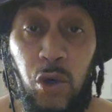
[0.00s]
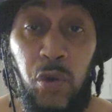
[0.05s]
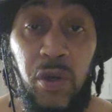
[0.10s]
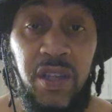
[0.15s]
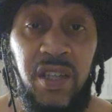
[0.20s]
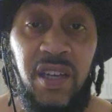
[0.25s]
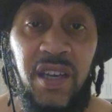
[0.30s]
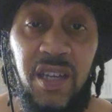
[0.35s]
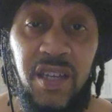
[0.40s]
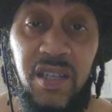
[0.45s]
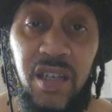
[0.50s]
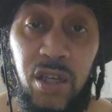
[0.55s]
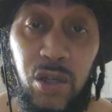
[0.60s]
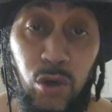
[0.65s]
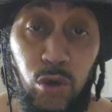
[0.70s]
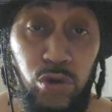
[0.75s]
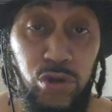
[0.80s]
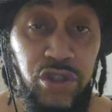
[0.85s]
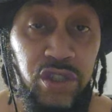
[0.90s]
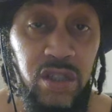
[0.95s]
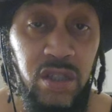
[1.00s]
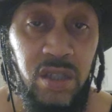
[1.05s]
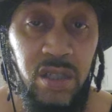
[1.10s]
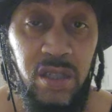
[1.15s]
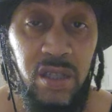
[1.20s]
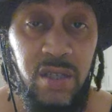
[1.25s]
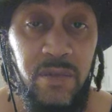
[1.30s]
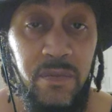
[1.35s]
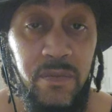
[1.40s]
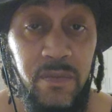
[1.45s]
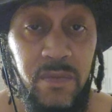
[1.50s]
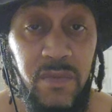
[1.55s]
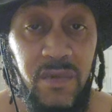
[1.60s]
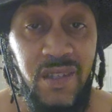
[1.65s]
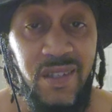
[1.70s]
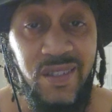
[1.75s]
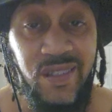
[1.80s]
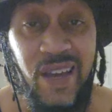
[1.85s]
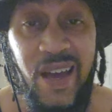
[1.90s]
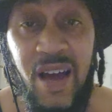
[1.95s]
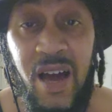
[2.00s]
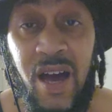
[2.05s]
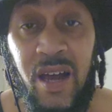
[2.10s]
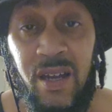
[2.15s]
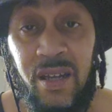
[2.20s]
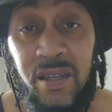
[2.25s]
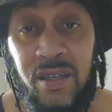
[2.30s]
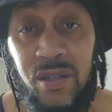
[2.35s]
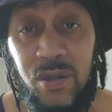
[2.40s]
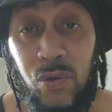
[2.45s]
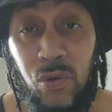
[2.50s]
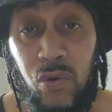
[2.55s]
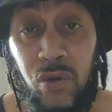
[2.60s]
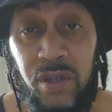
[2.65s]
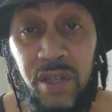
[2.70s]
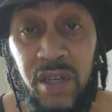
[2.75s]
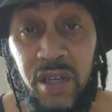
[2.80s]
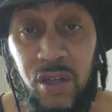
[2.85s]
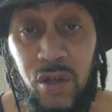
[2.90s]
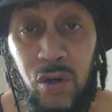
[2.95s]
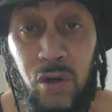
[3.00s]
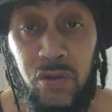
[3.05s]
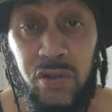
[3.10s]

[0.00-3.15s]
go hit the Indian Ocean. There's an island on there